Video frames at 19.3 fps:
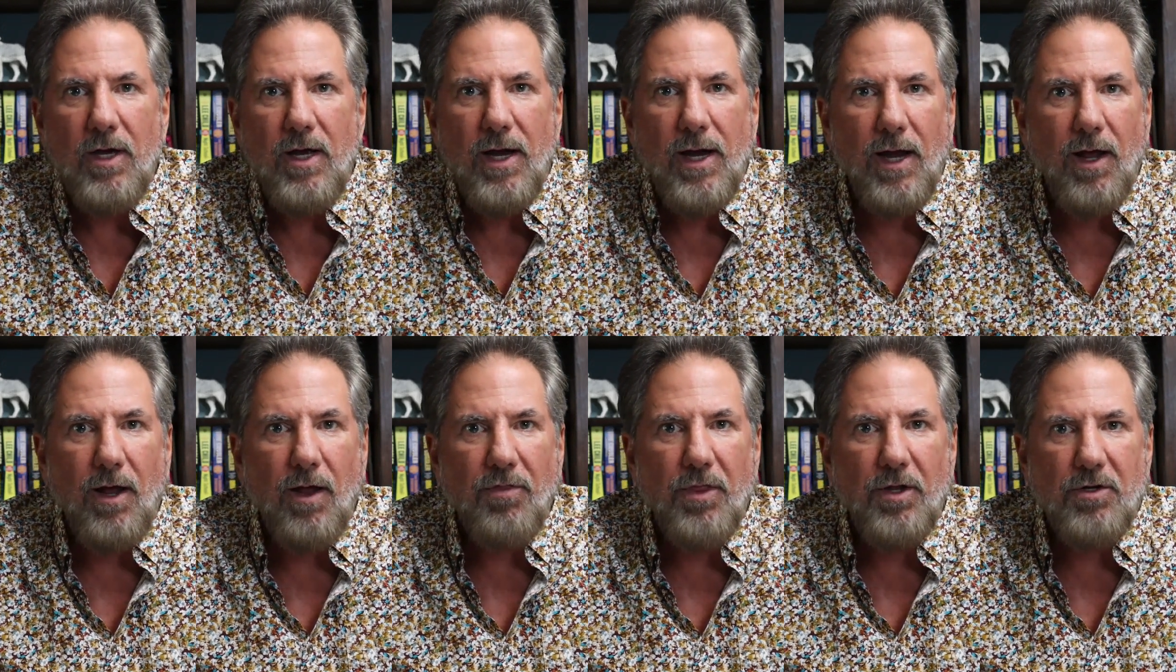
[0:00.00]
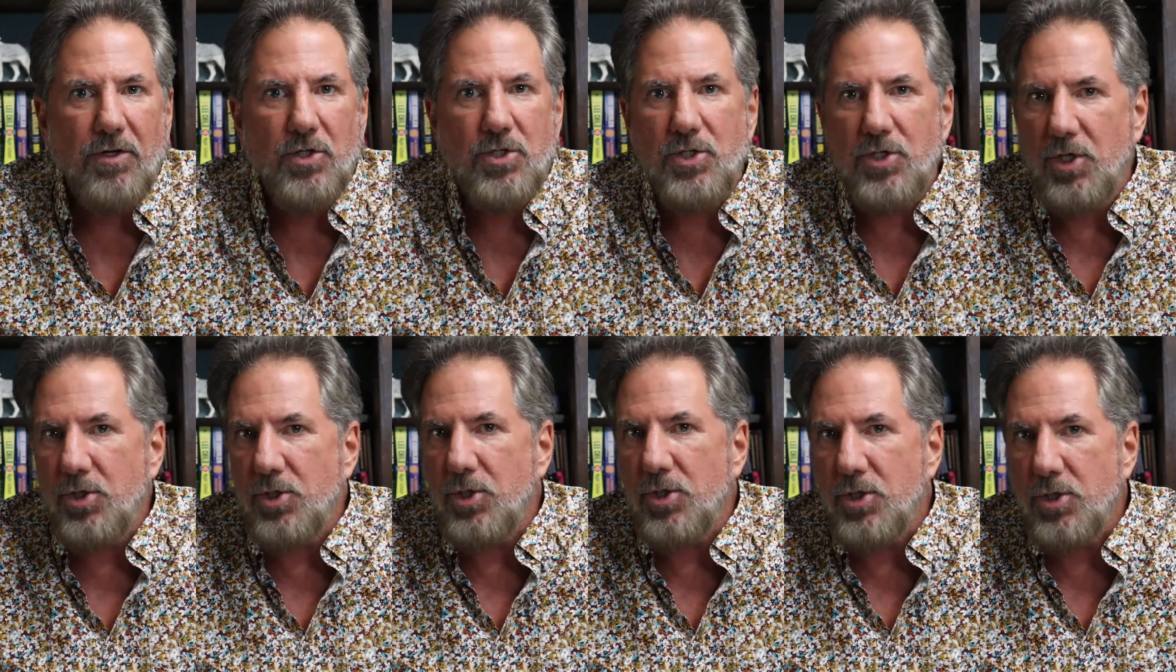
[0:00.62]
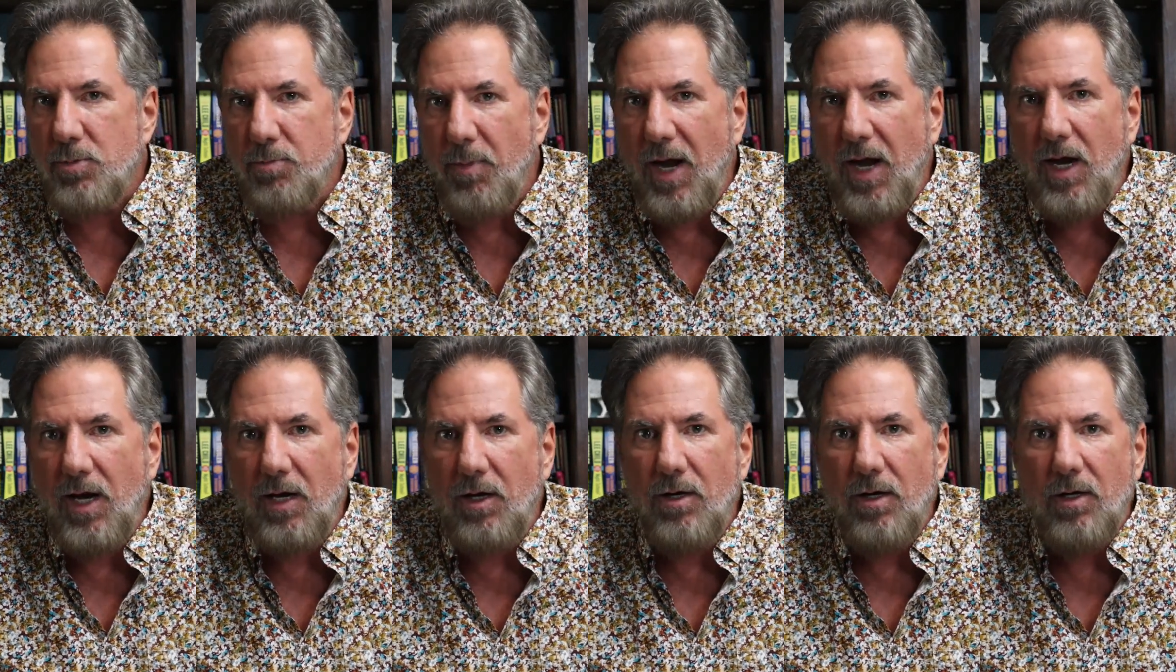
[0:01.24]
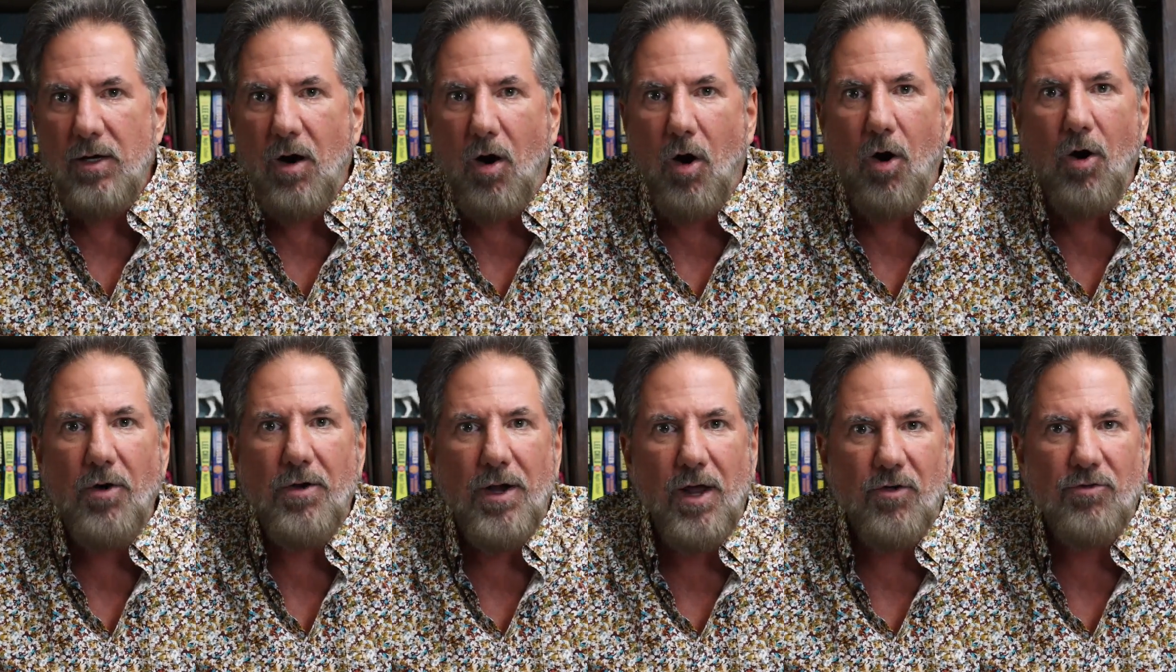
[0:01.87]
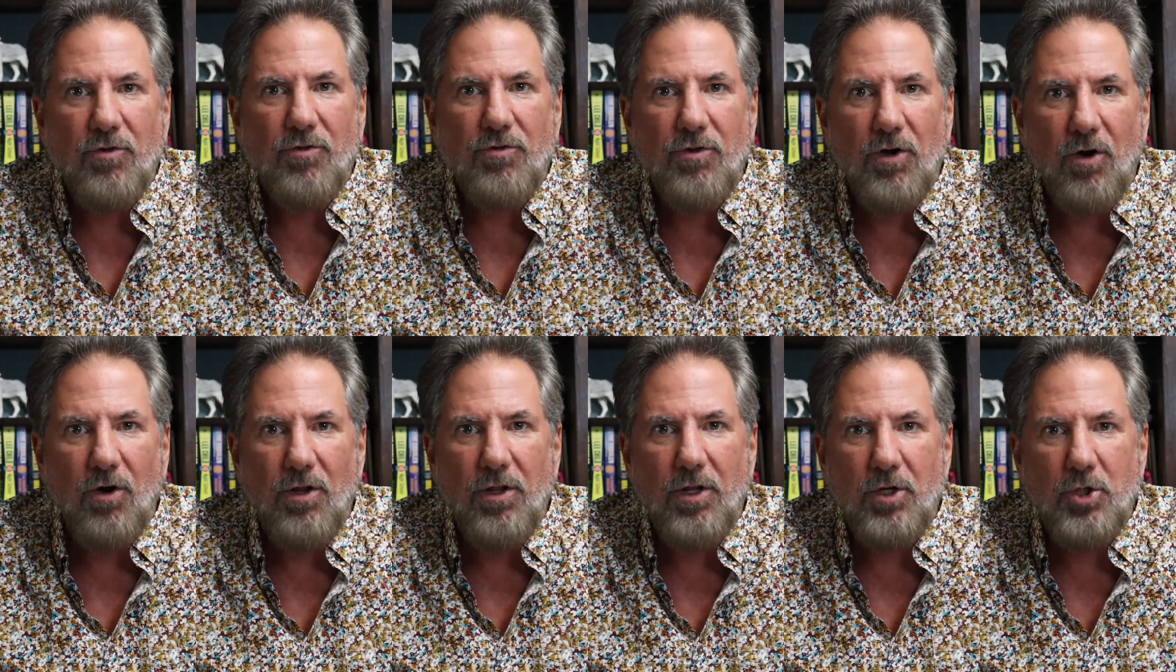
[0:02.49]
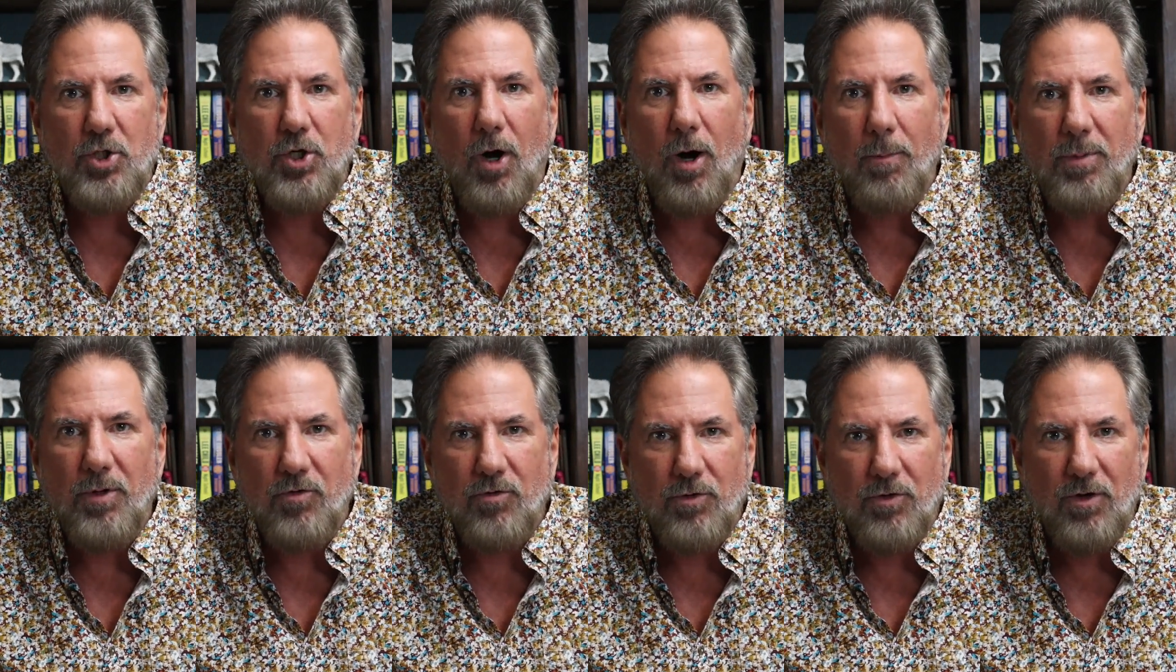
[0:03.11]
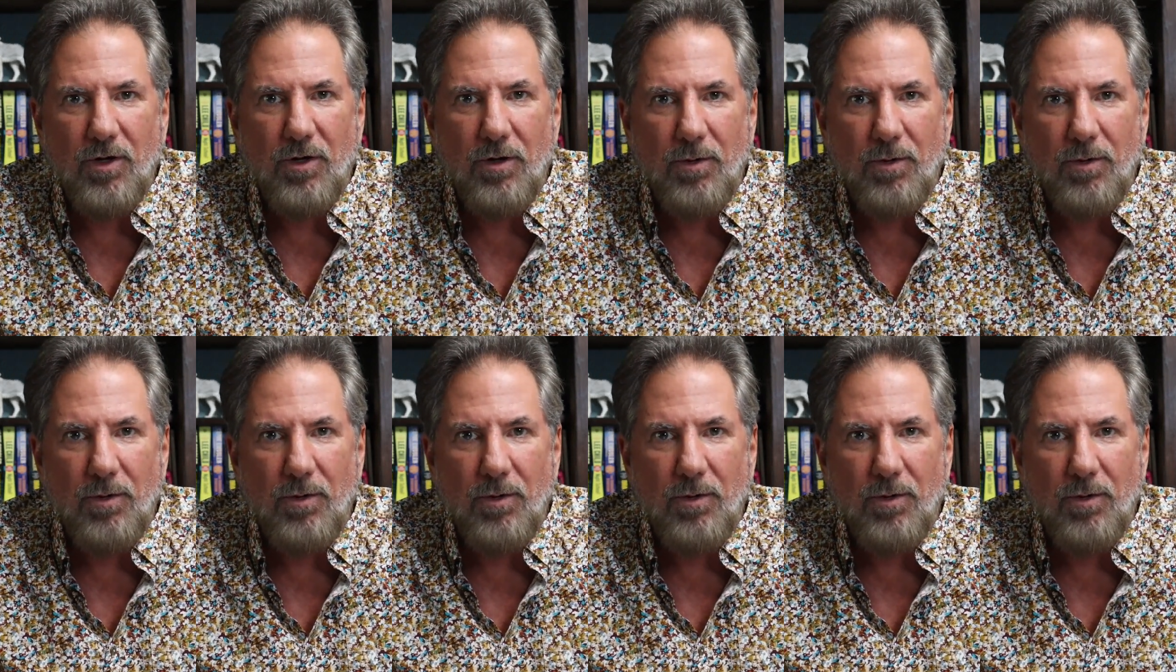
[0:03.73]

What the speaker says: and the decisions made aren't necessarily the sharpest